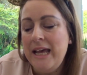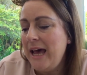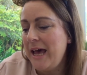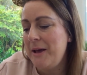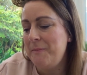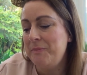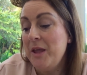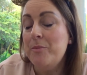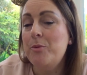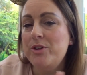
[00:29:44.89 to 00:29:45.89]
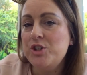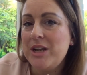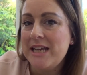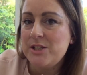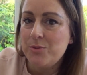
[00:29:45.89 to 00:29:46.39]
But we don't
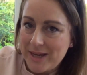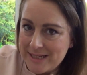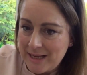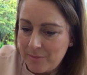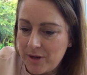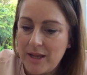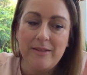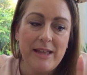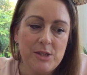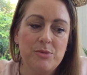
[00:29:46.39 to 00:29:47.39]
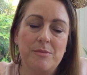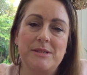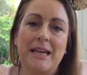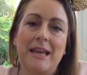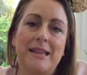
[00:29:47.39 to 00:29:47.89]
like to waste our money. That's what I'm
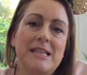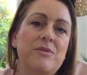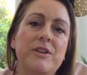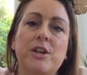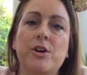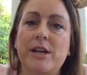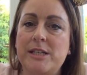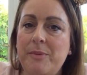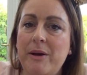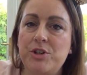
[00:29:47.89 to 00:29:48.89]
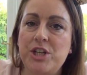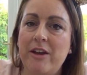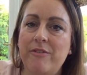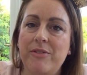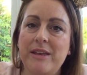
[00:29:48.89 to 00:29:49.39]
saying. This video is about
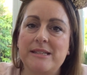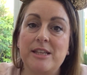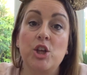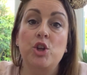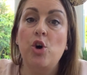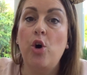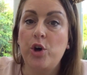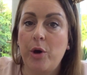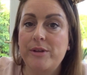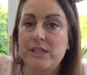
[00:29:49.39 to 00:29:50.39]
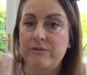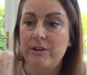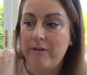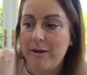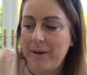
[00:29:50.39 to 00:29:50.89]
sharing things that you're not going to
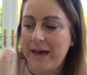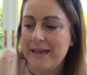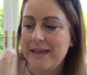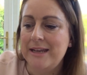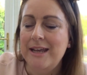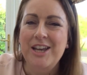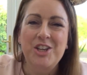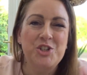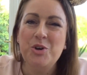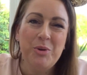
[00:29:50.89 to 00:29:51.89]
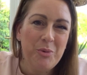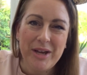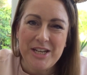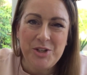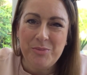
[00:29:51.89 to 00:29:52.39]
regret buying. You don't want to
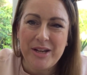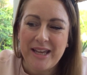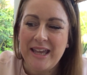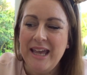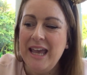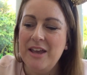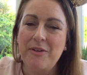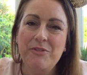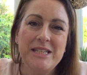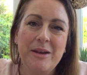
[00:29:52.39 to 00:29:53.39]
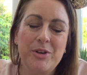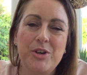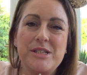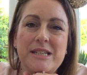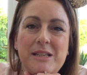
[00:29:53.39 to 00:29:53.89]
waste your money. If every time you go
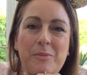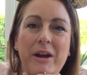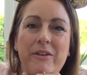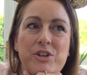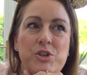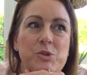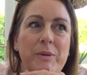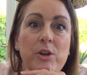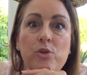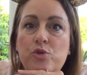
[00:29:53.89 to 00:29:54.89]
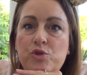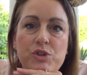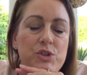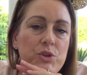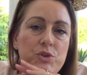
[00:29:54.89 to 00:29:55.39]
to Disneyland Paris you spend
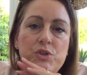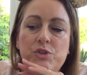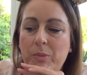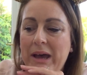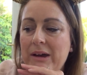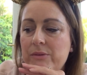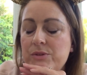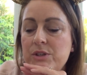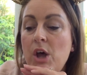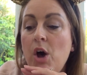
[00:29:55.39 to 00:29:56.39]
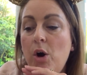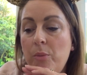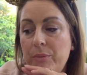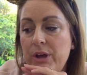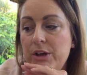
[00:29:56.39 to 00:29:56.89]
hundreds and hundreds of pounds on
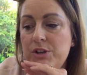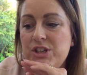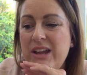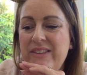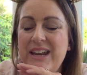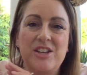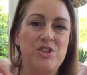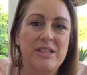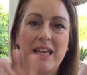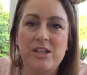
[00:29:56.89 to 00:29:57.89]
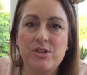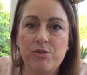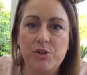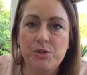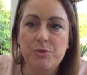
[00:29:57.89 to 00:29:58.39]
merch and then it just gets
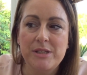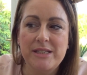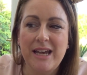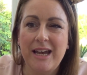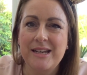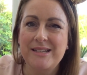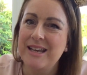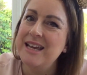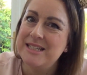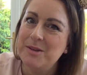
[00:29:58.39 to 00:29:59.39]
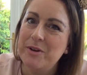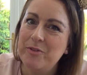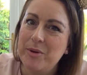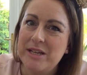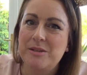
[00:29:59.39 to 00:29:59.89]
thrown to one side, it's a bit of a
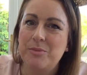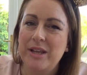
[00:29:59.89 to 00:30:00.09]
waste of money,